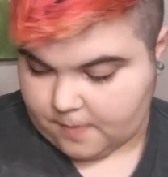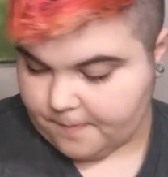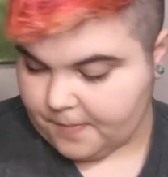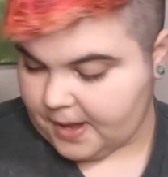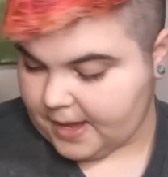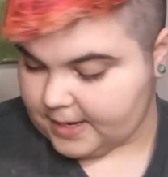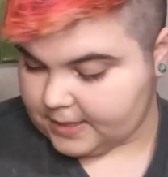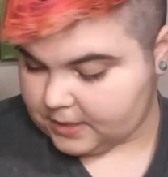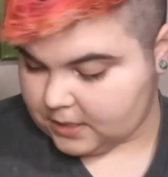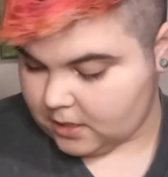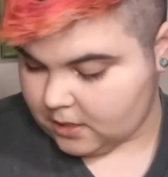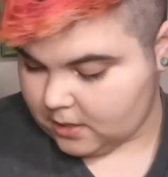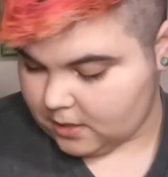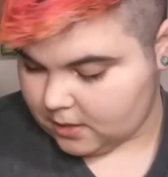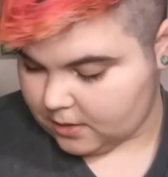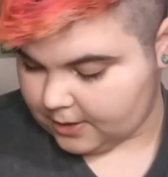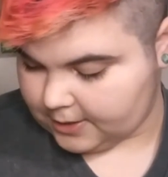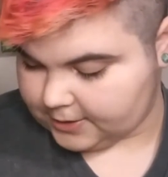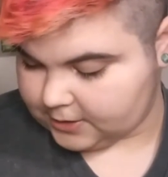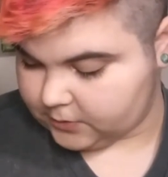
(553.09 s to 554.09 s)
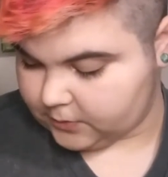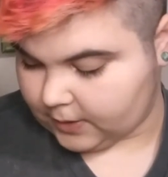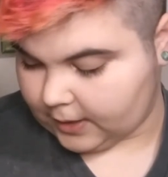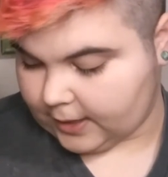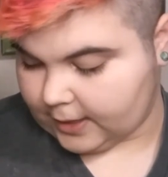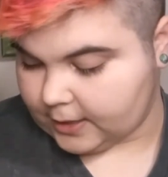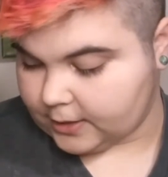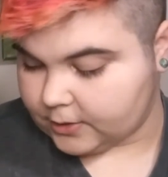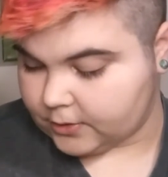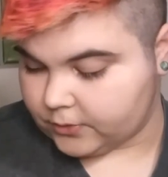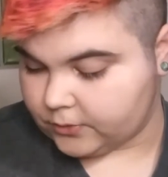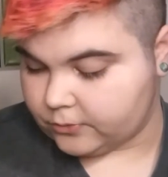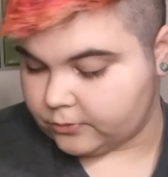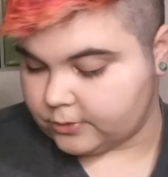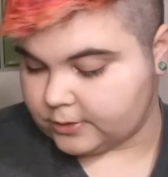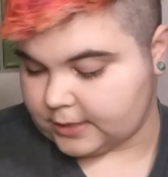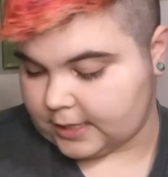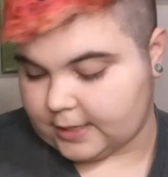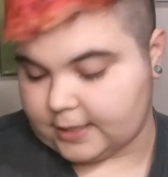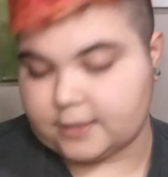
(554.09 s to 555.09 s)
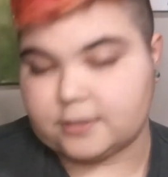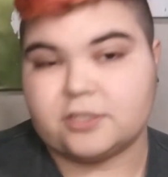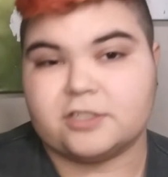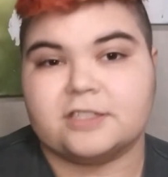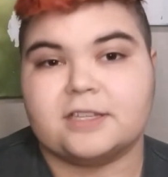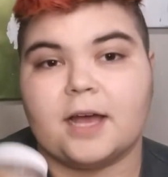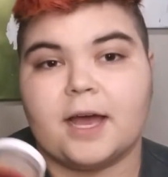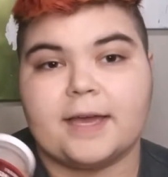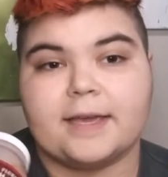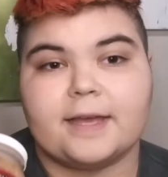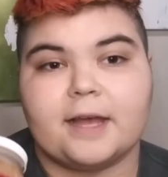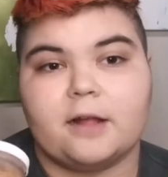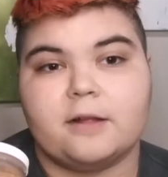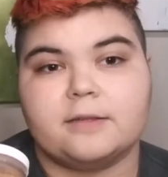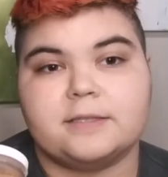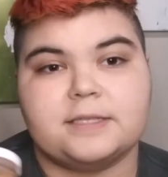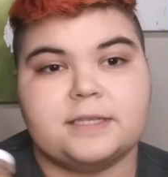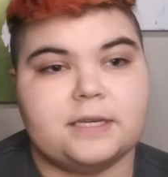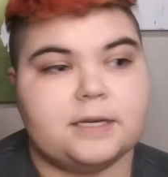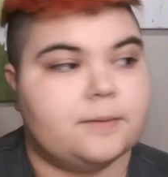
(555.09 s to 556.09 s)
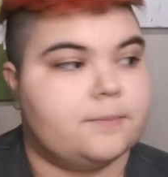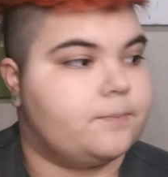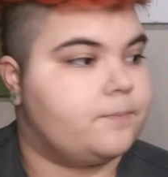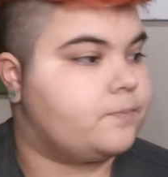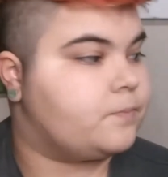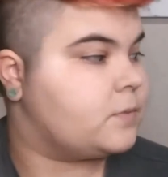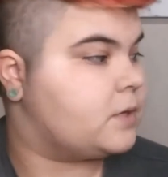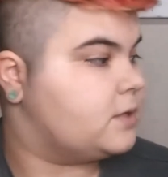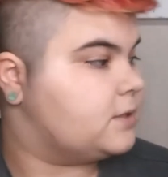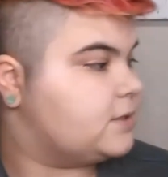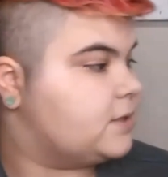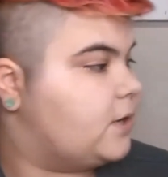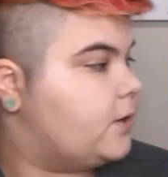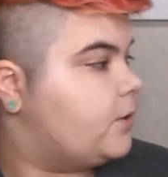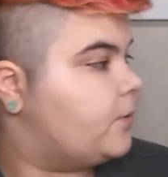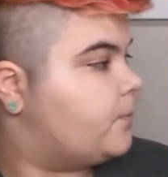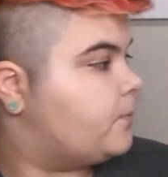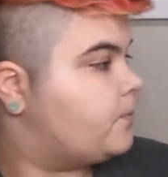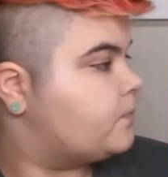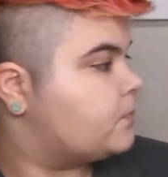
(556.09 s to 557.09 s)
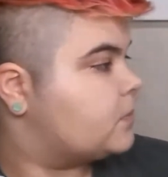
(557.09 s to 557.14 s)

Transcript: But this is what I use, and it's just high calcium, so